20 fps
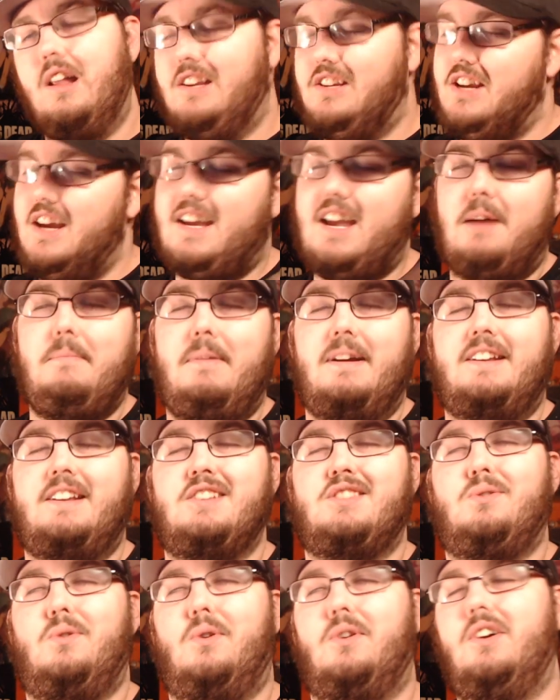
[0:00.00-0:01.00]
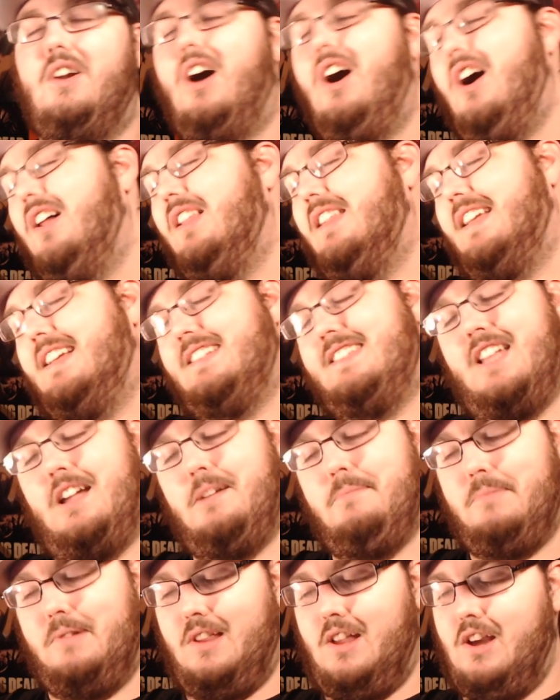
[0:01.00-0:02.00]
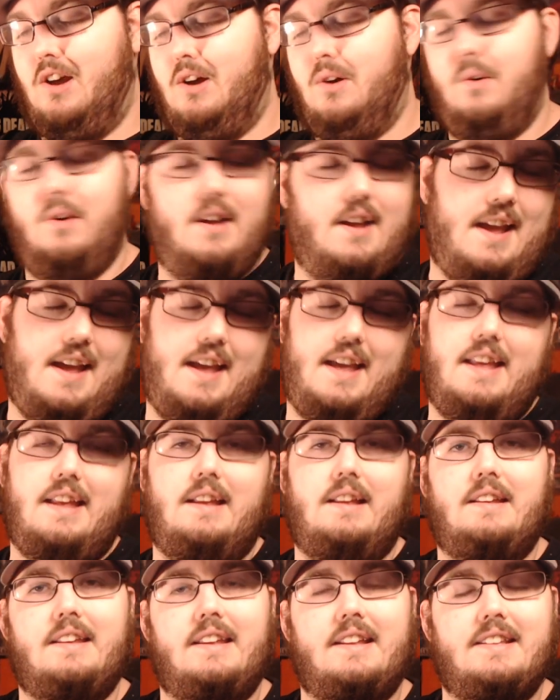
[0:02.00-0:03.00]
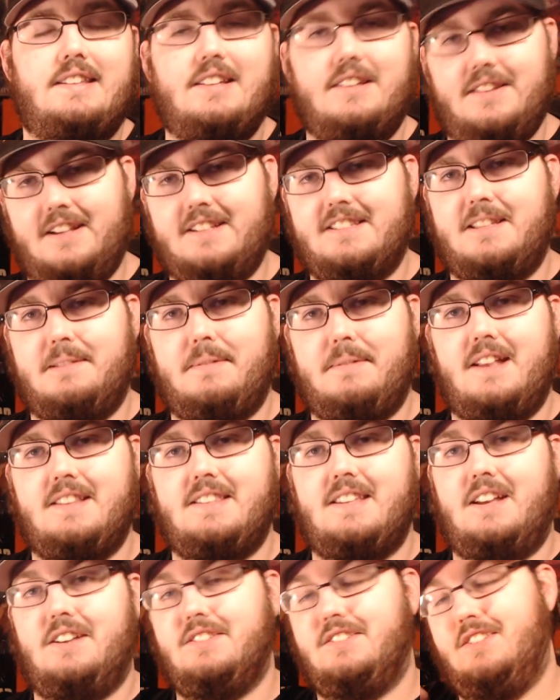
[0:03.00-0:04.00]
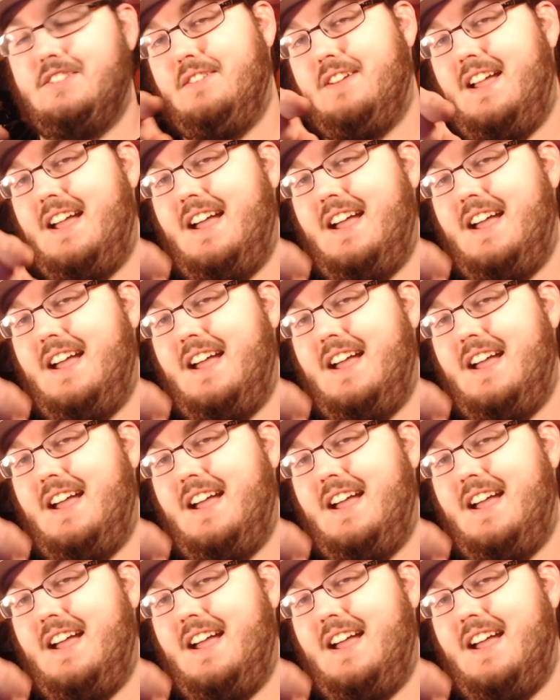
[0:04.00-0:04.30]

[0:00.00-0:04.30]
Check out my Discord, all links down below. And until next time, guys, I'll see you